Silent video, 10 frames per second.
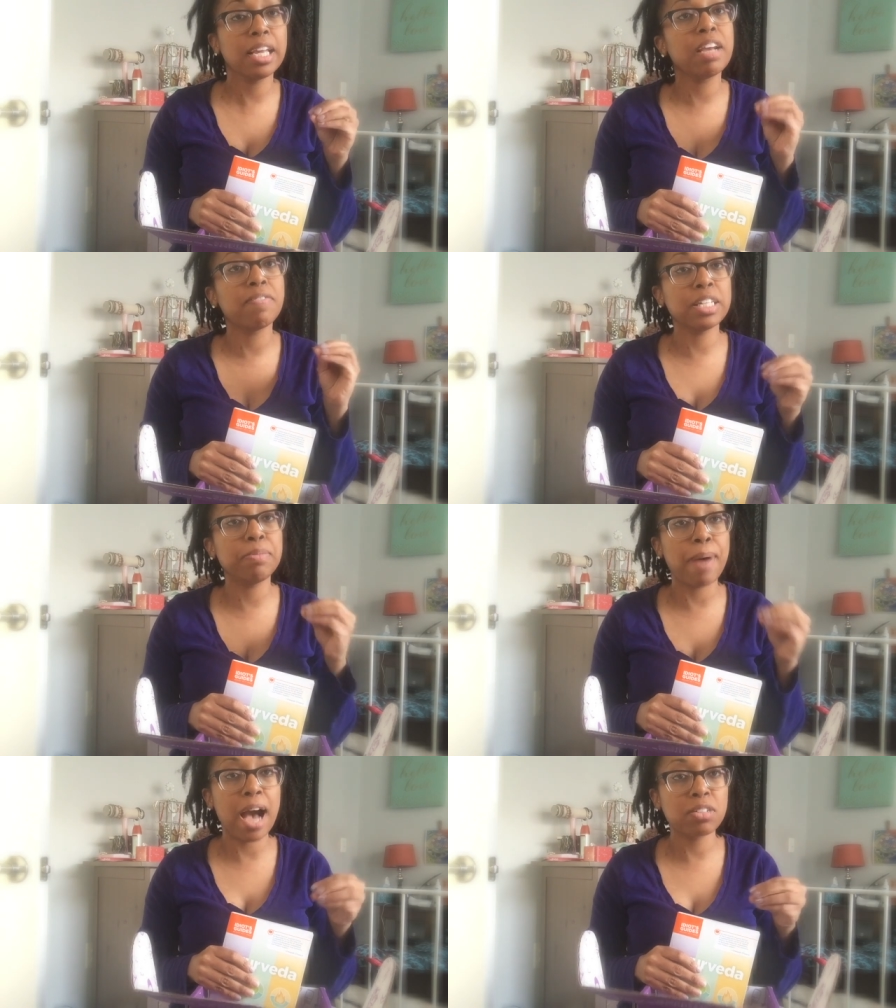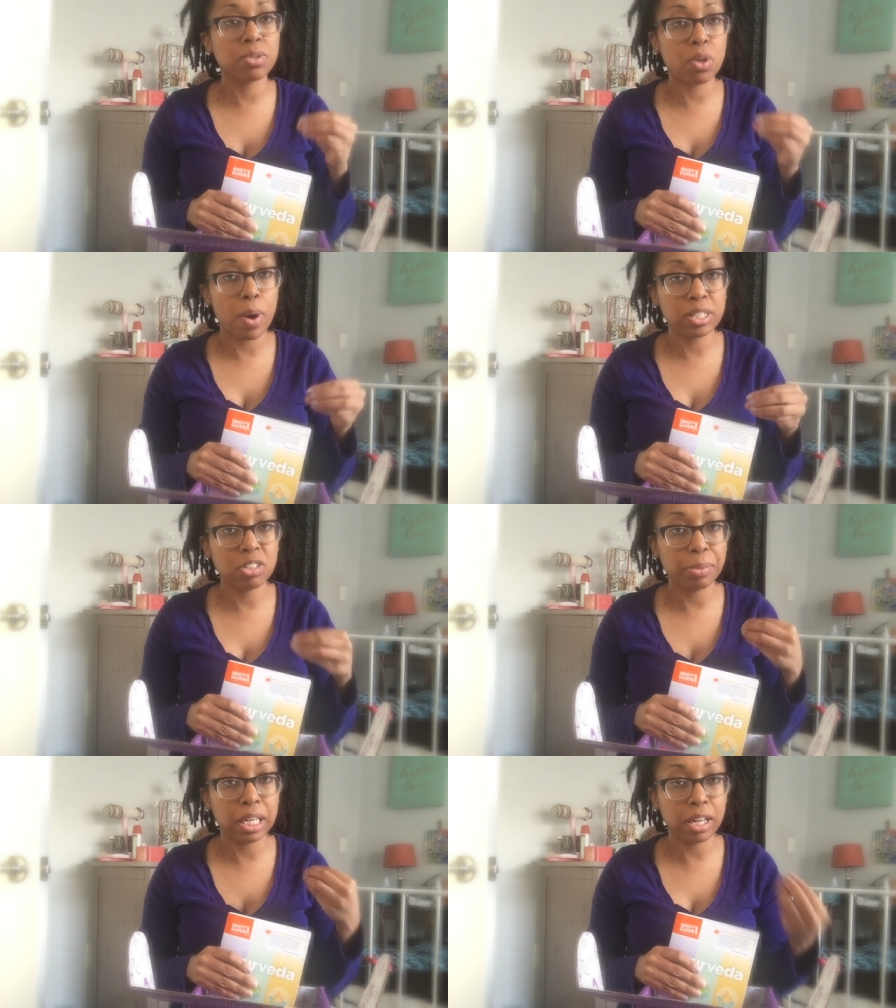seeing if this box was going
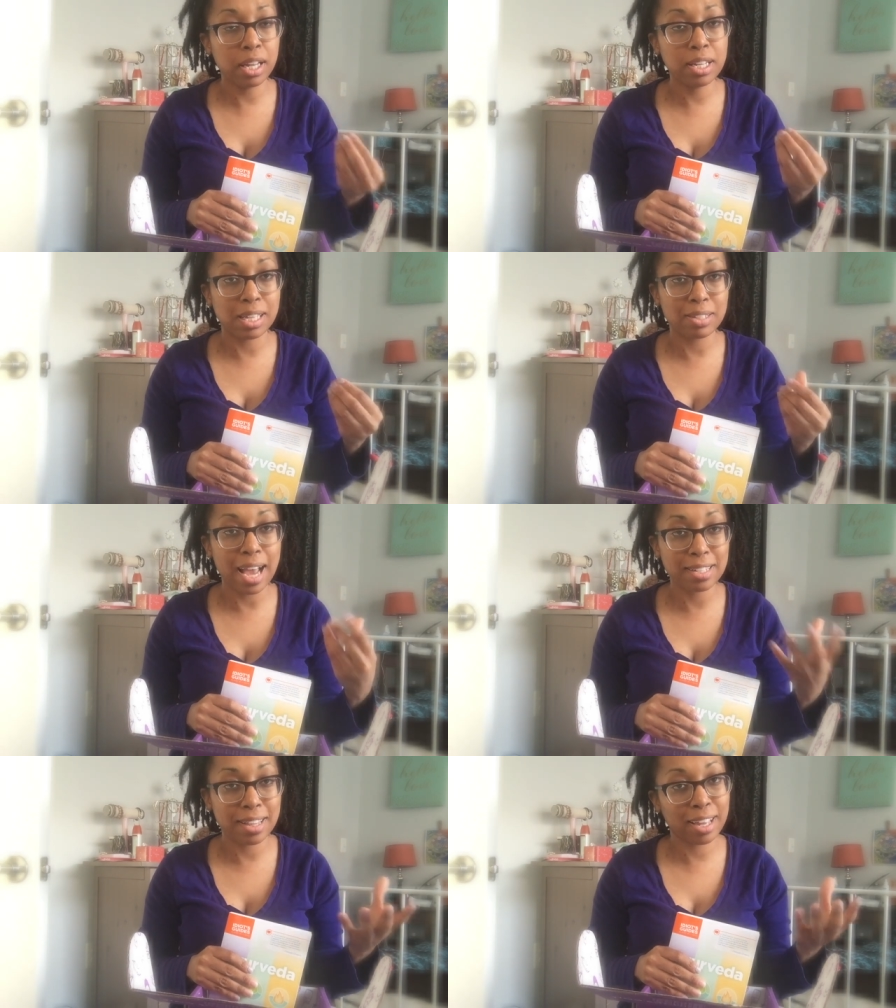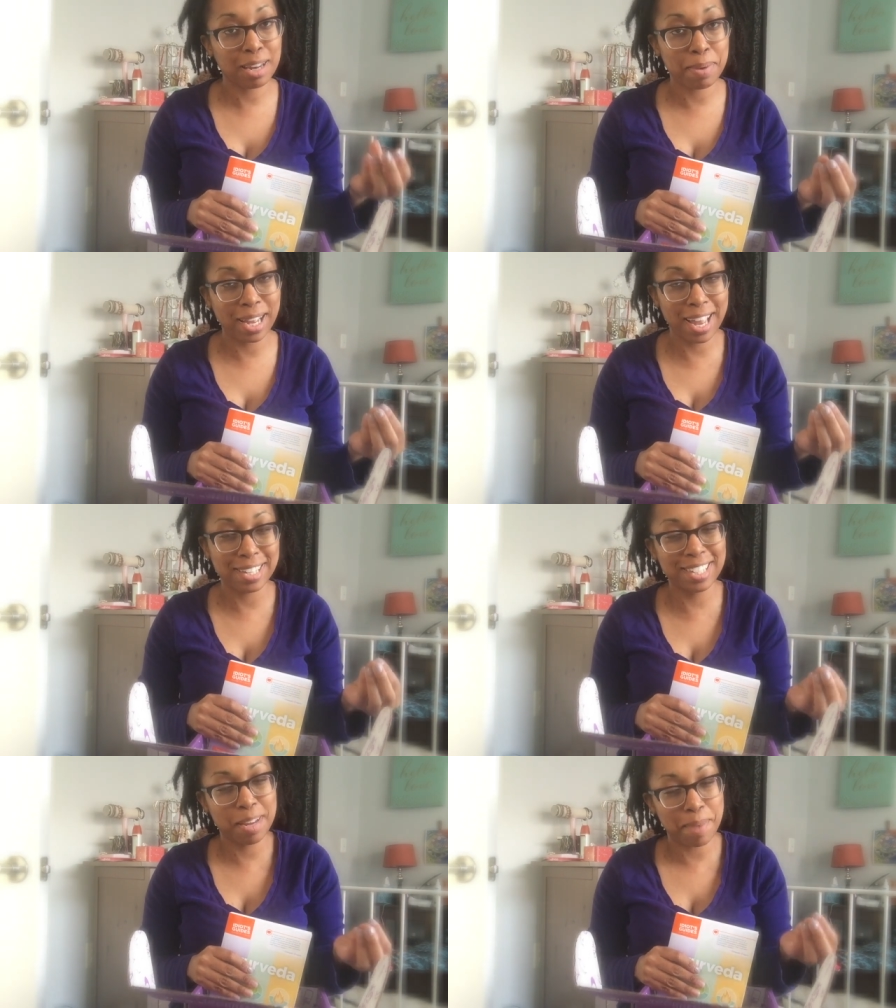to be good, because I was actually thinking about
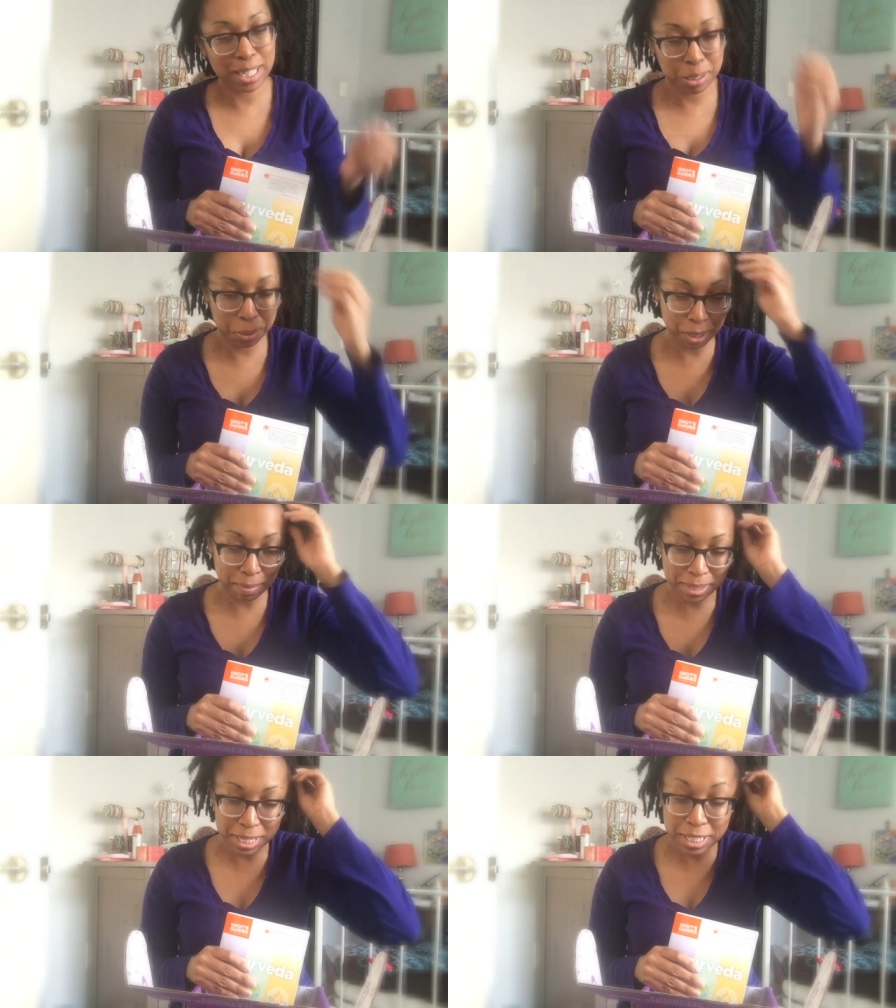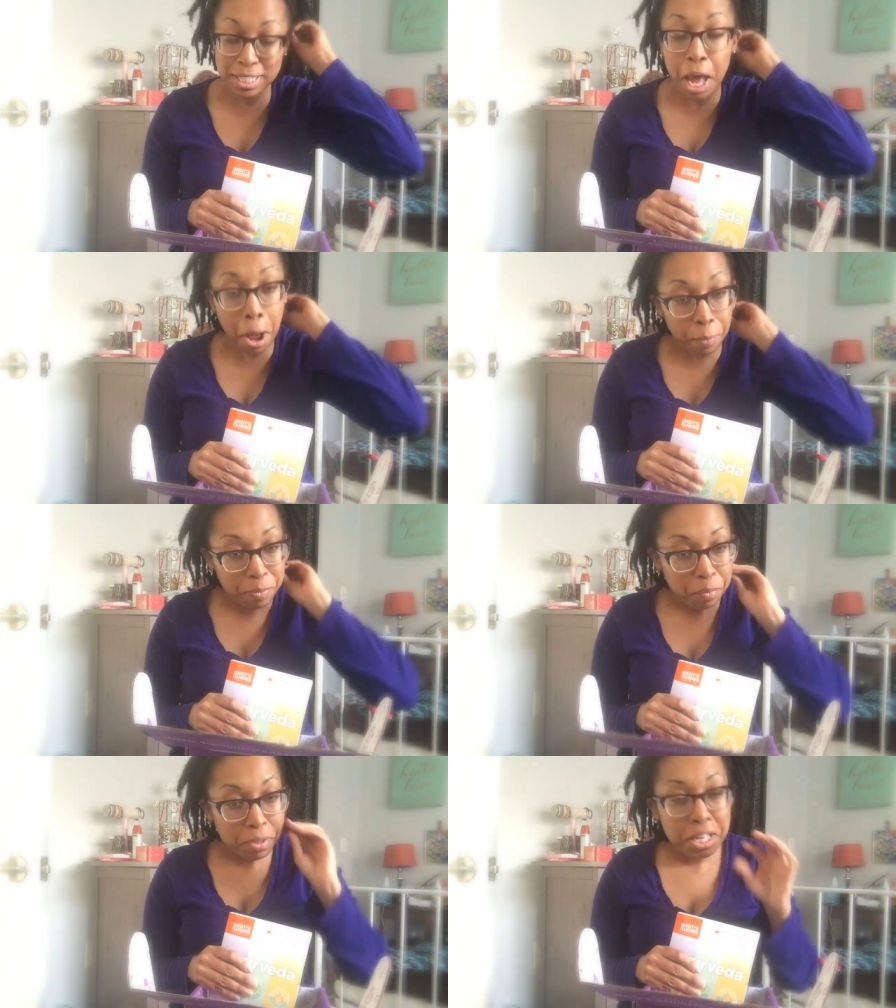canceling my subscription.
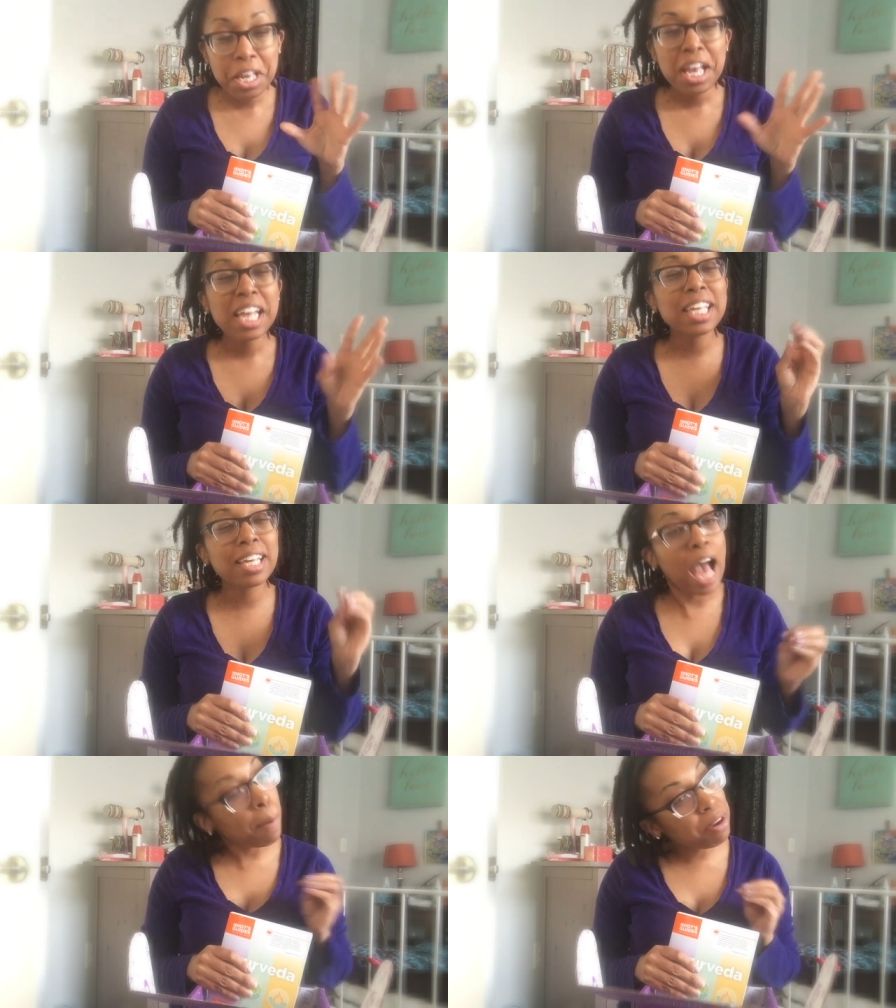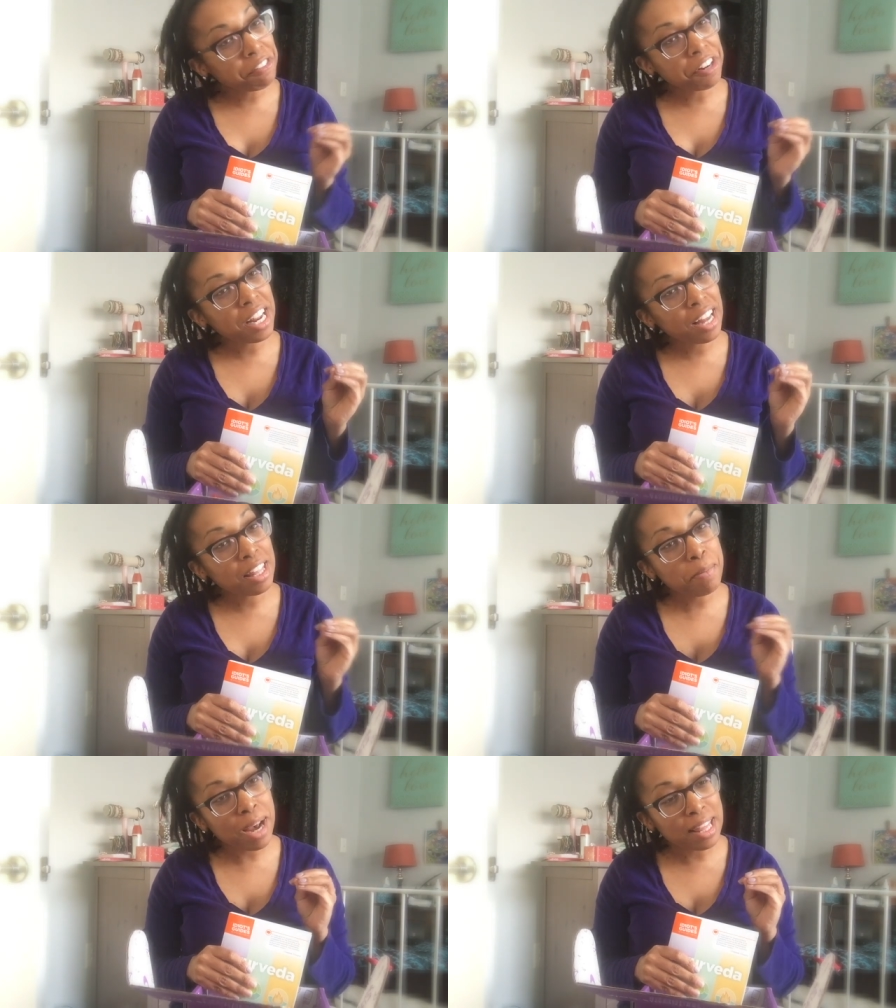So you got me for
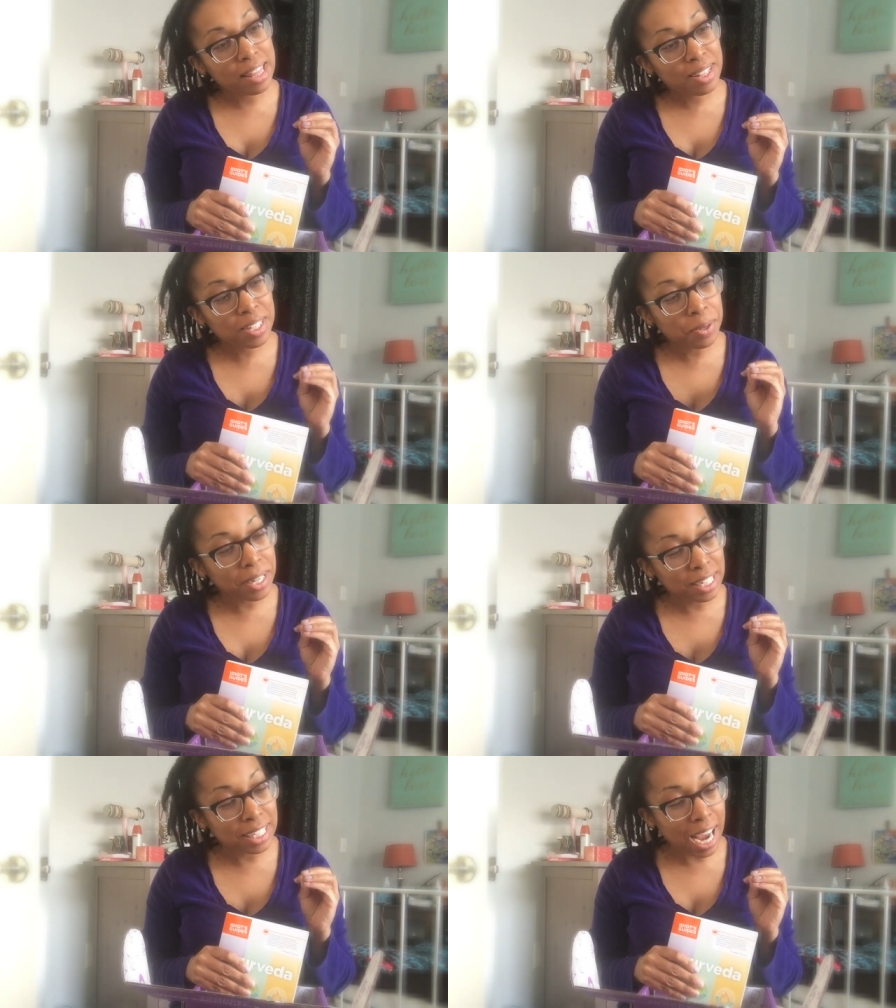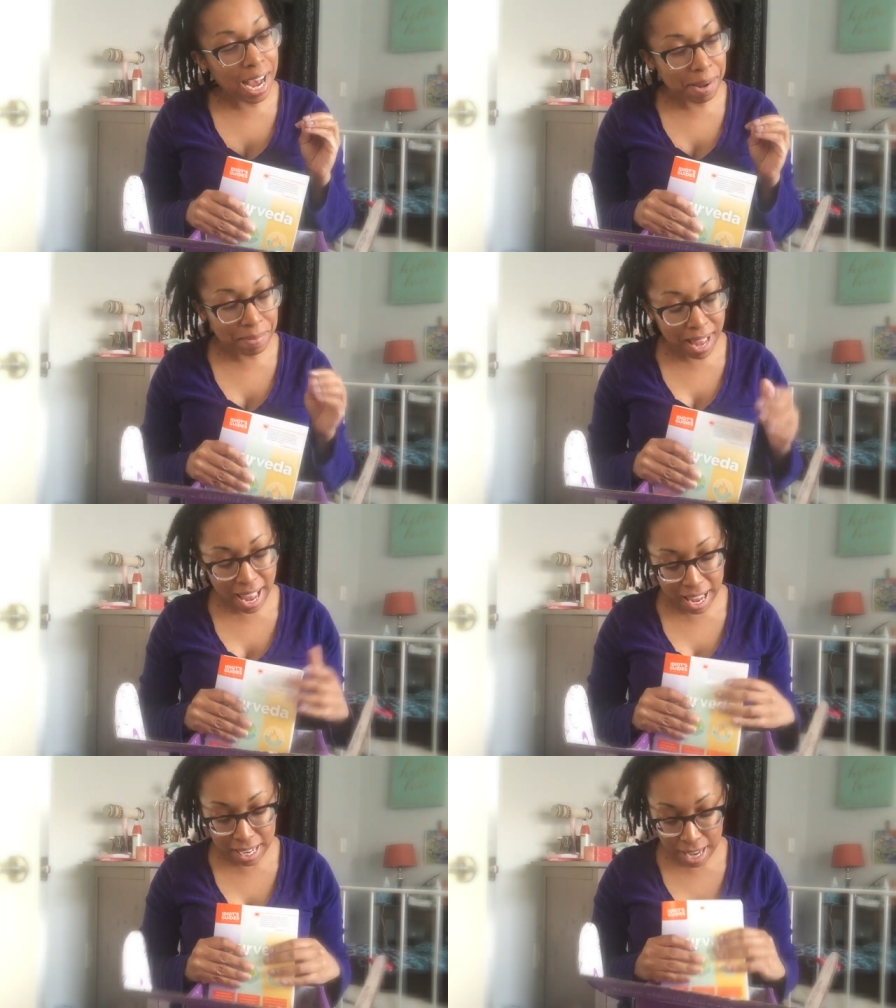another month, so good job.
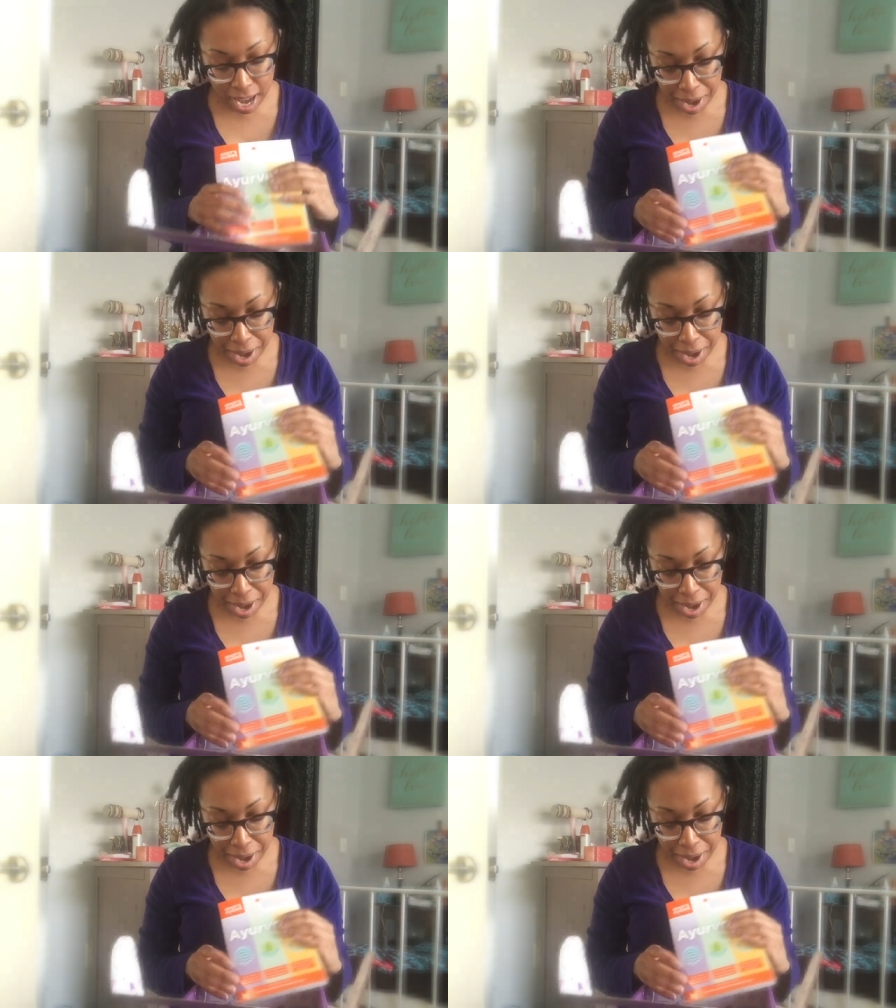And